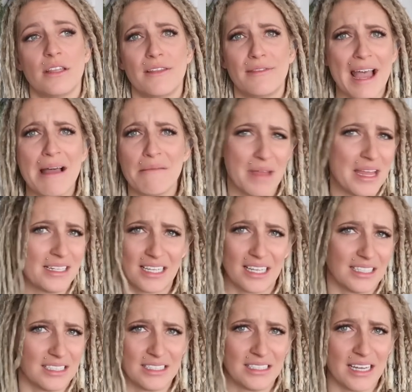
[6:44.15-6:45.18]
that that meant
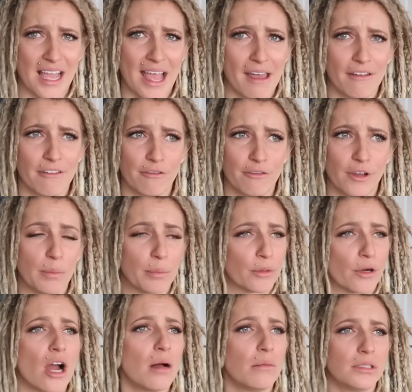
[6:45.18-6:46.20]
I didn't have a
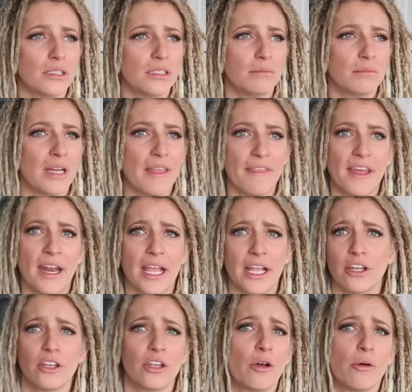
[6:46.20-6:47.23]
problem and that I
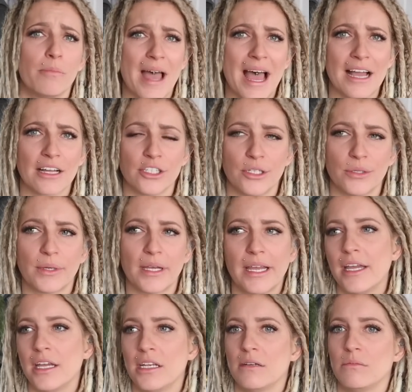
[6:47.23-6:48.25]
could go back to
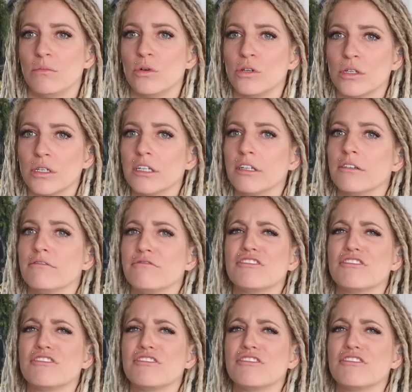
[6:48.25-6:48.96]
it in a more